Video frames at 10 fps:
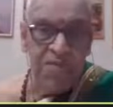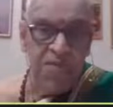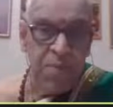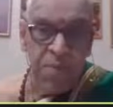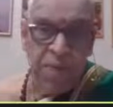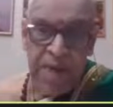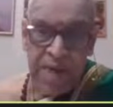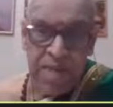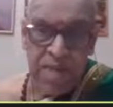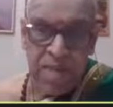from
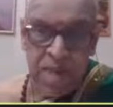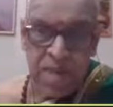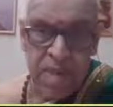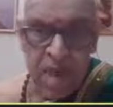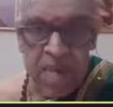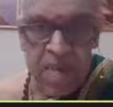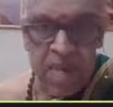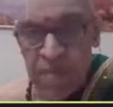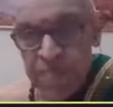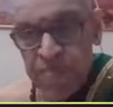parents. That is called
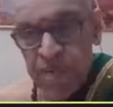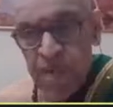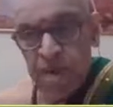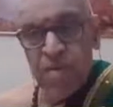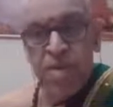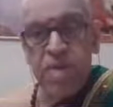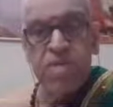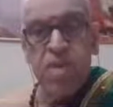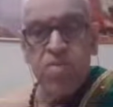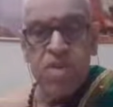Dayam in
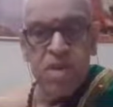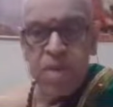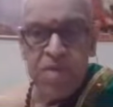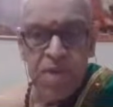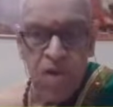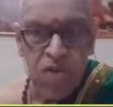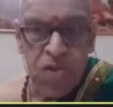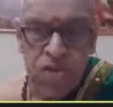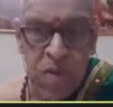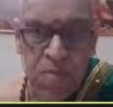Sanskritam and
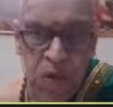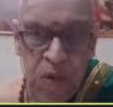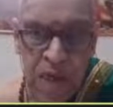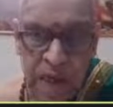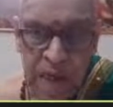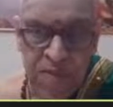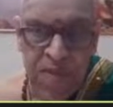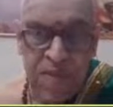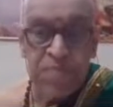also some local languages.